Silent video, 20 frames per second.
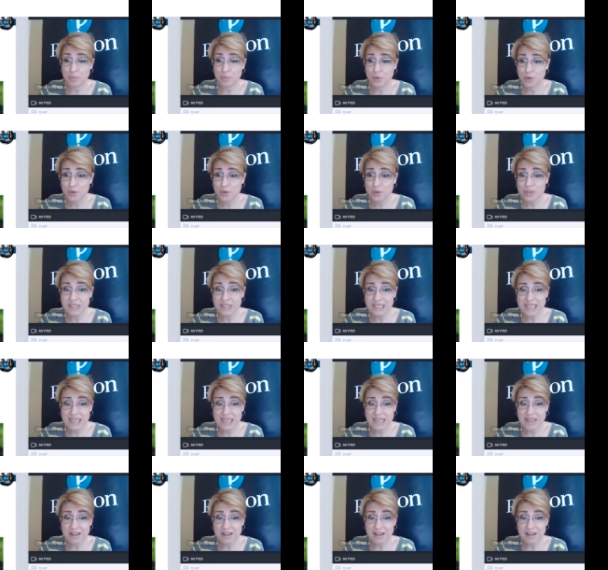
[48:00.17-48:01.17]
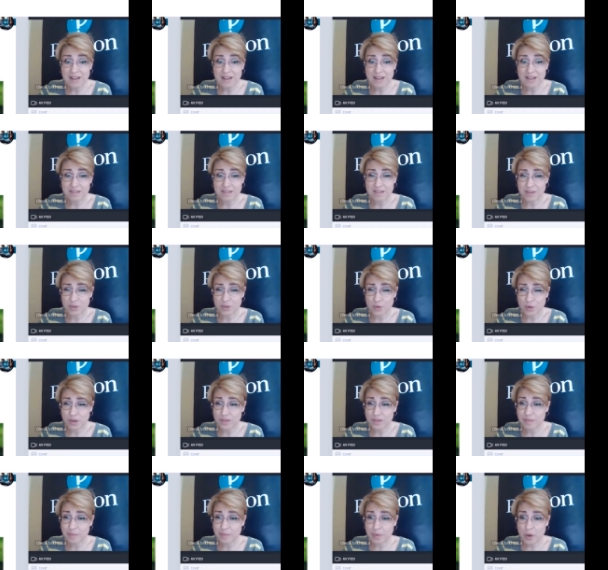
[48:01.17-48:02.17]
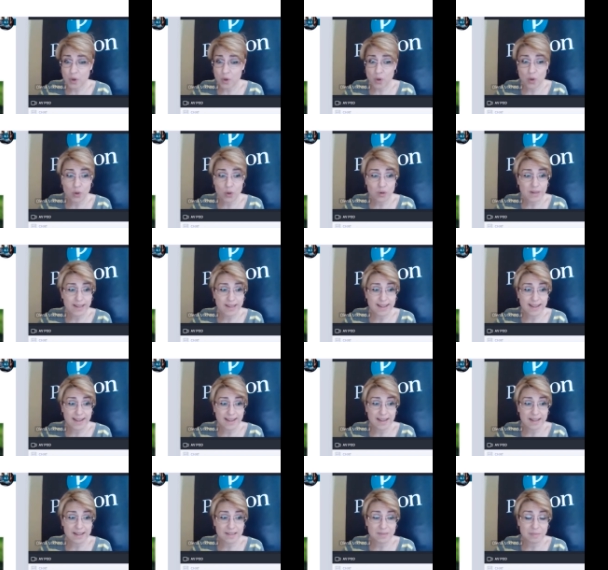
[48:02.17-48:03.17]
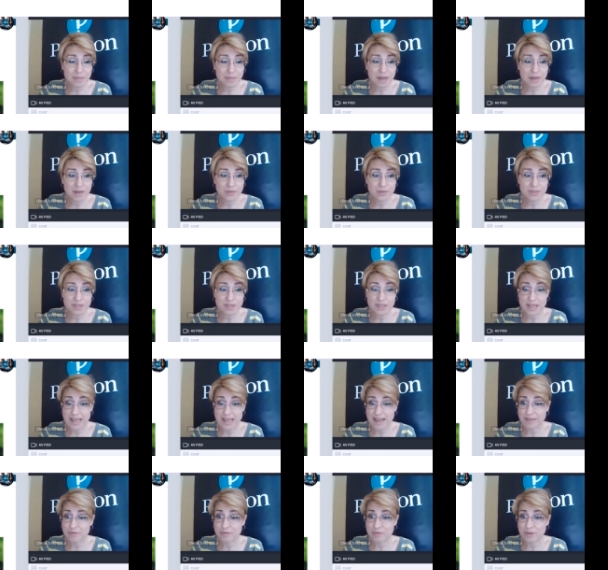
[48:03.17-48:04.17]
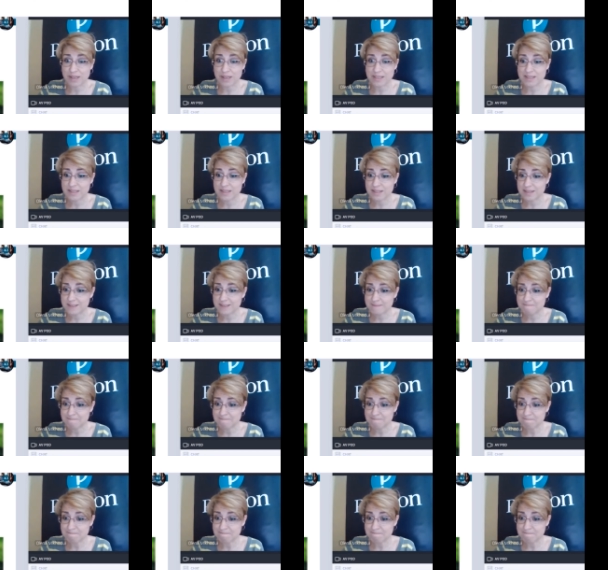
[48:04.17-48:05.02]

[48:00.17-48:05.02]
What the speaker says: the moon, the North Pole, and Mountain Everest.